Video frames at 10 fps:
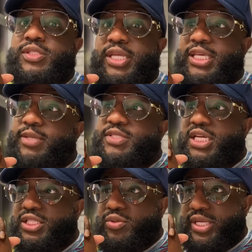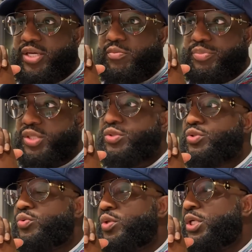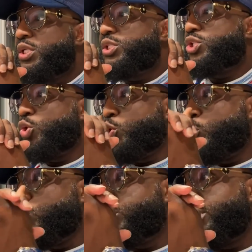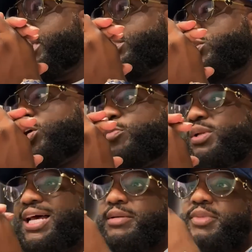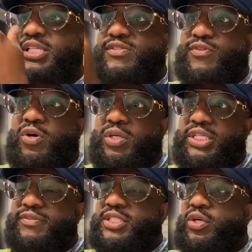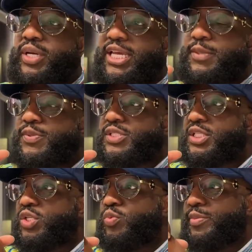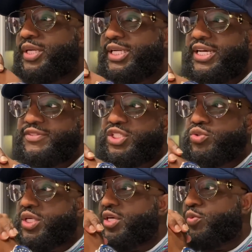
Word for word: They keep telling you they're going to build you schools and that it's all black men's fault, even though 80% of the women that have children out of